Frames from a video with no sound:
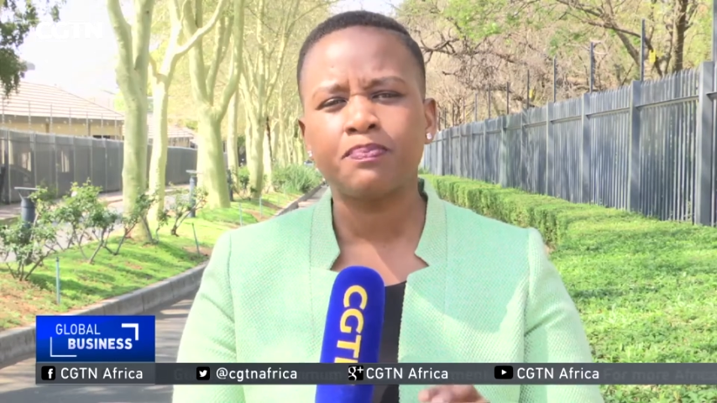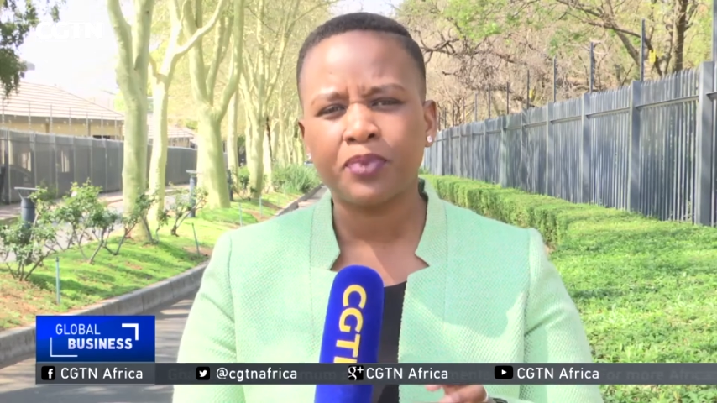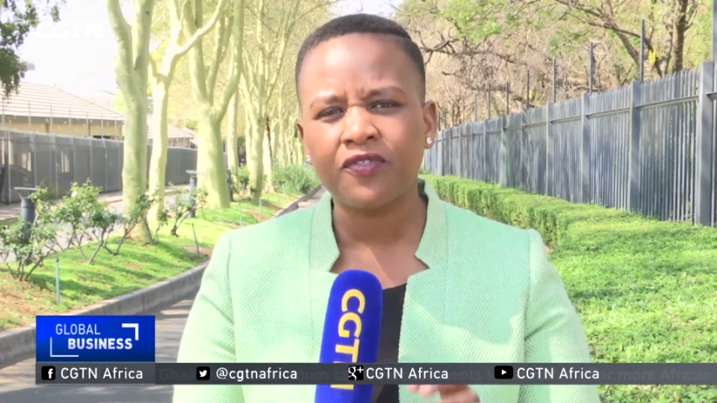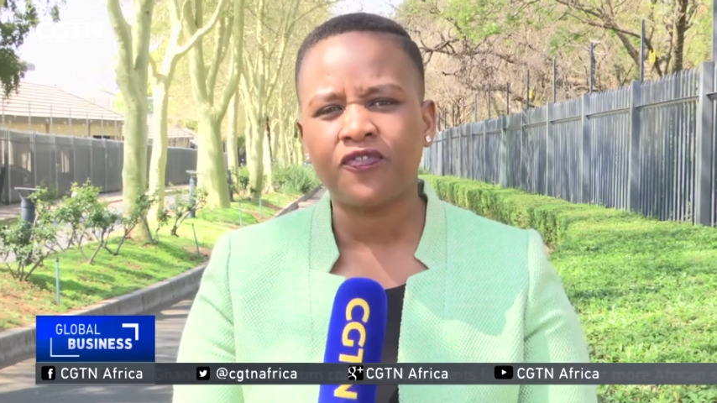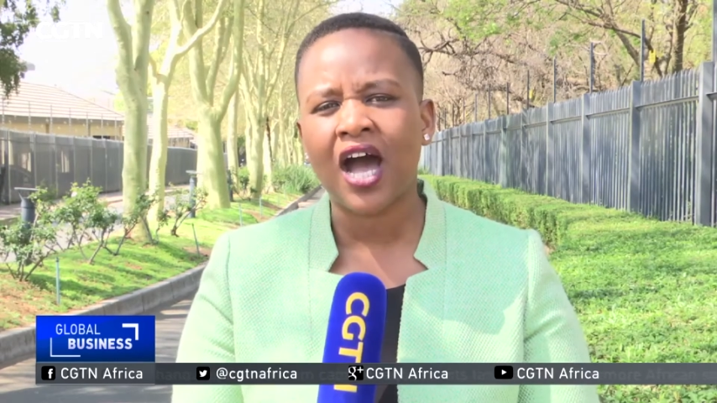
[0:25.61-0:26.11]

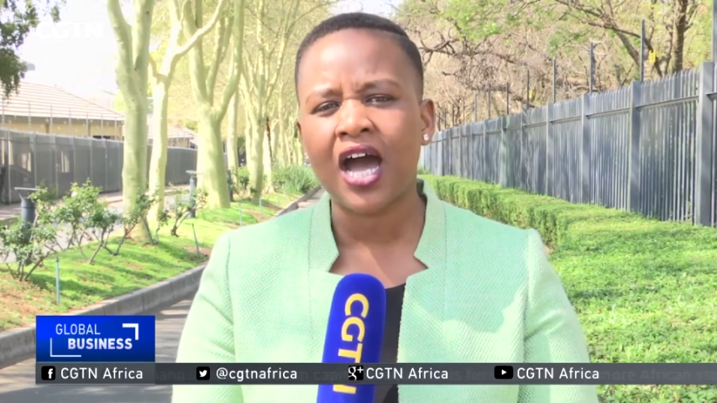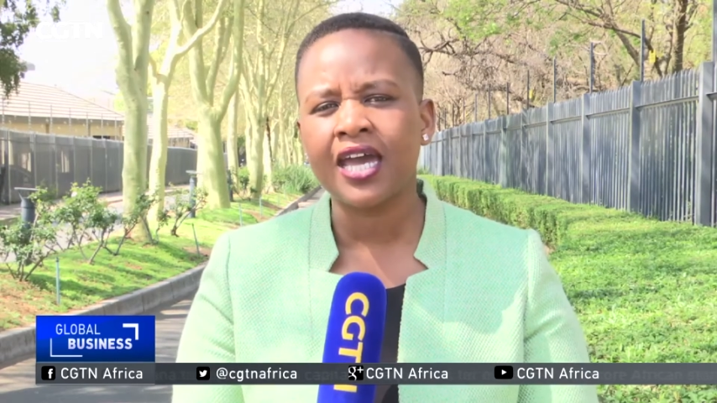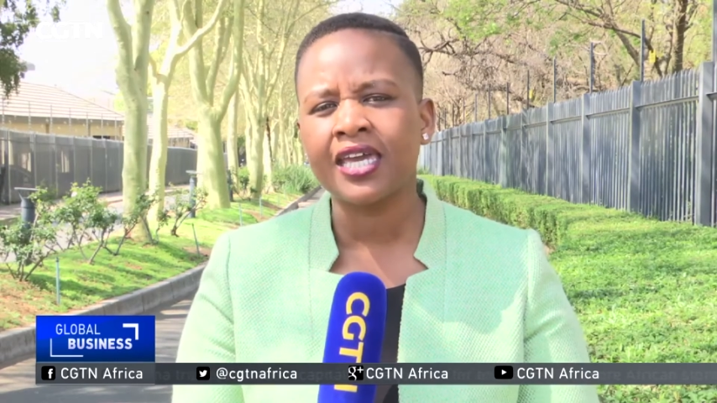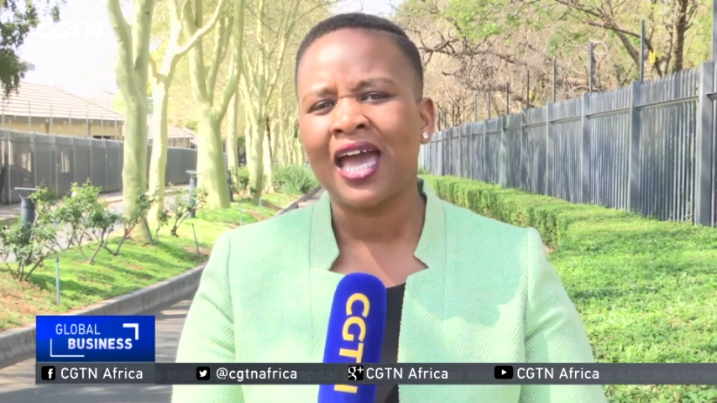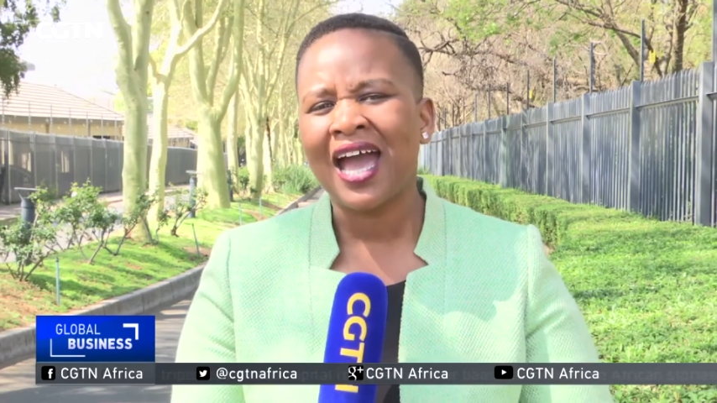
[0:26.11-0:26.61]

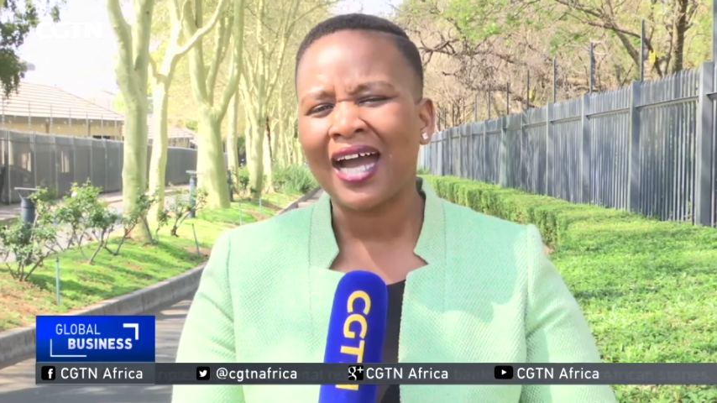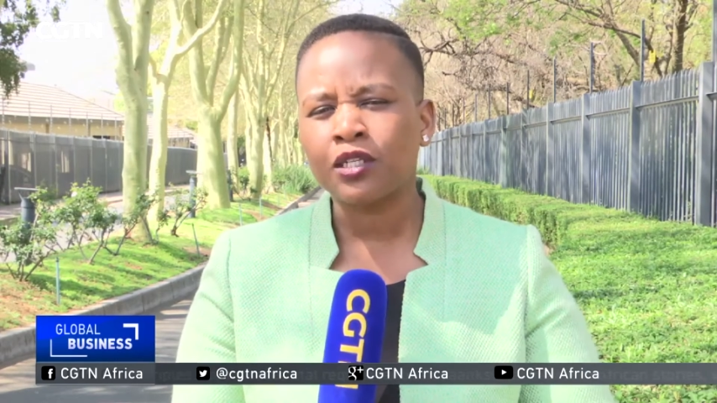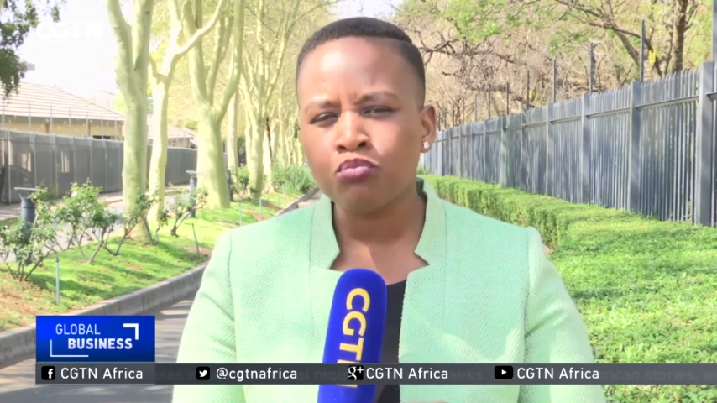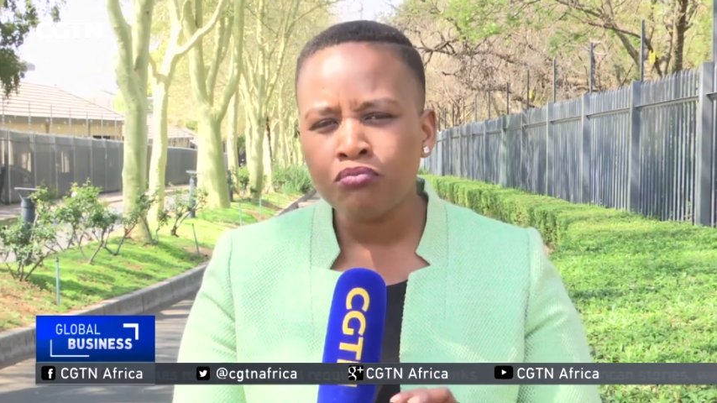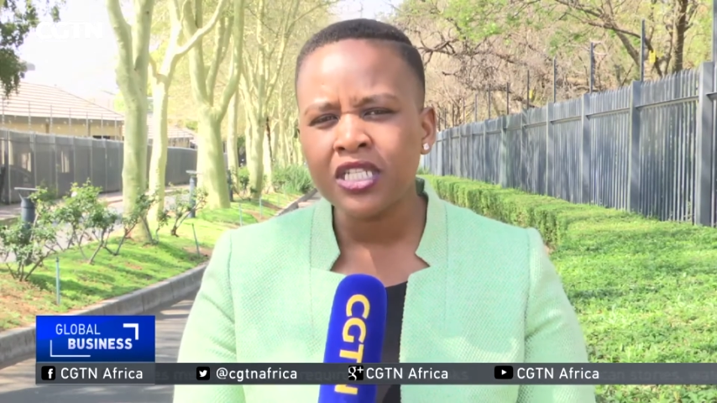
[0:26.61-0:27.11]
simplify
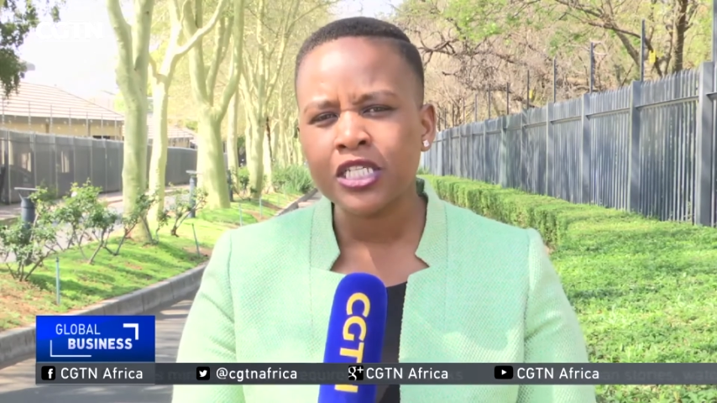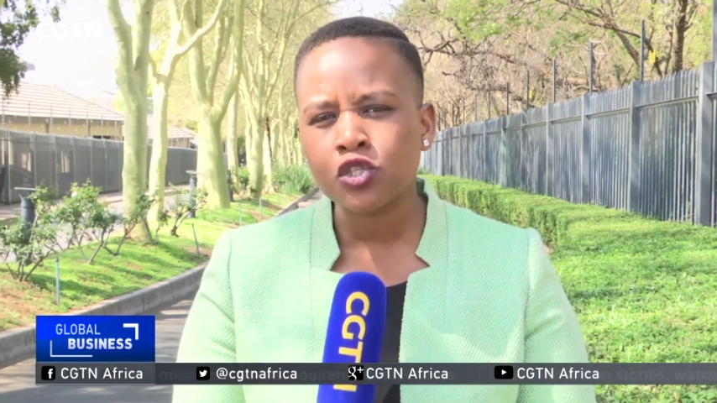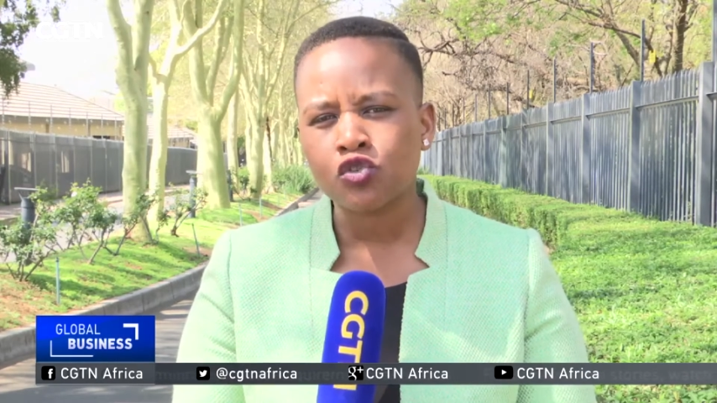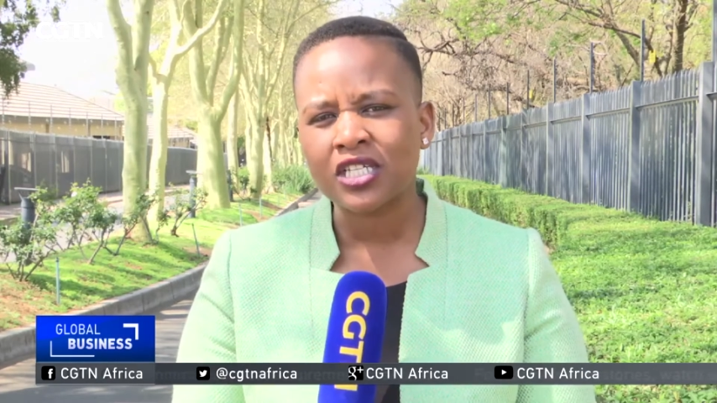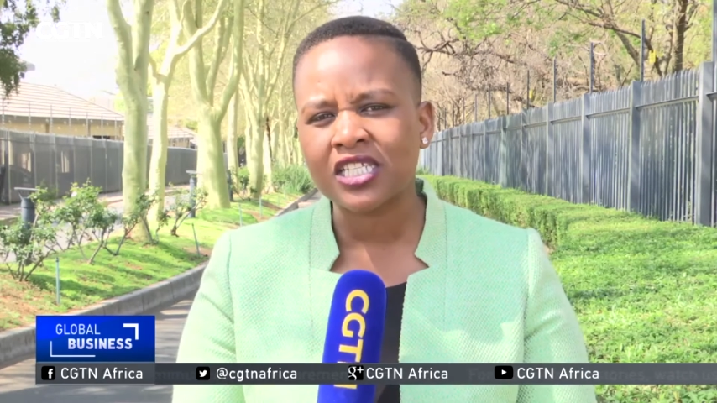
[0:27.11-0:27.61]

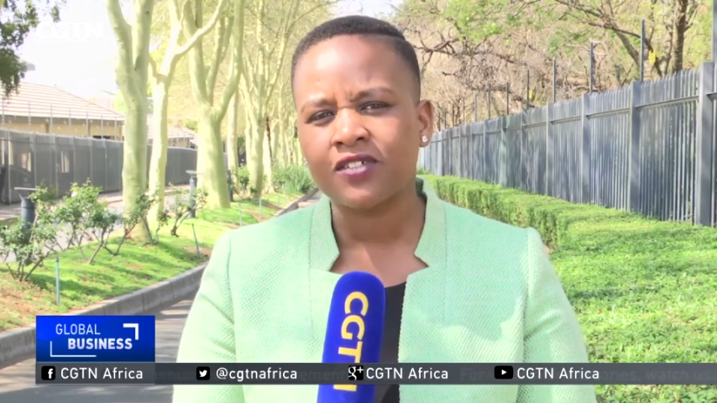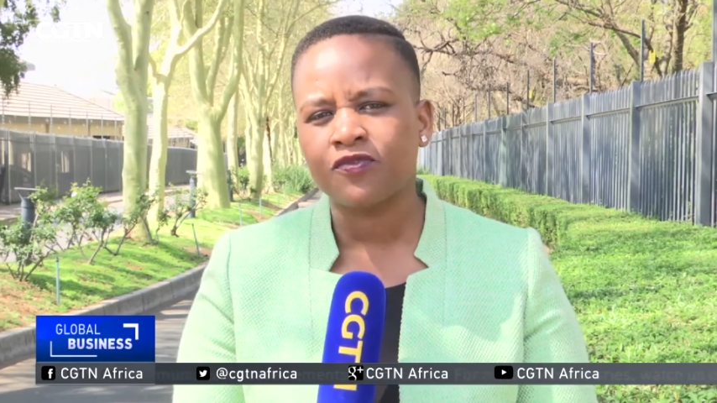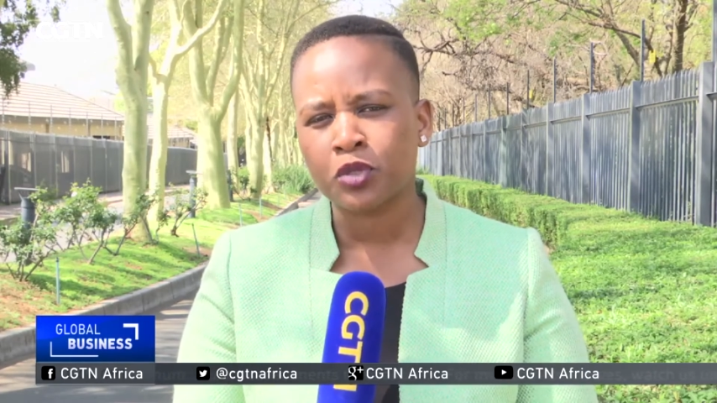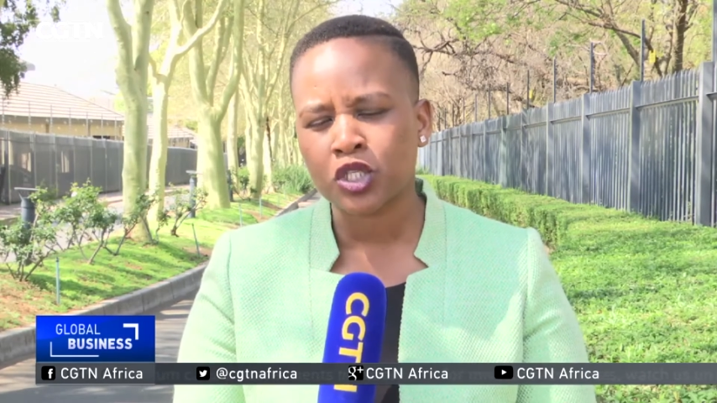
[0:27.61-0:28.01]
administrative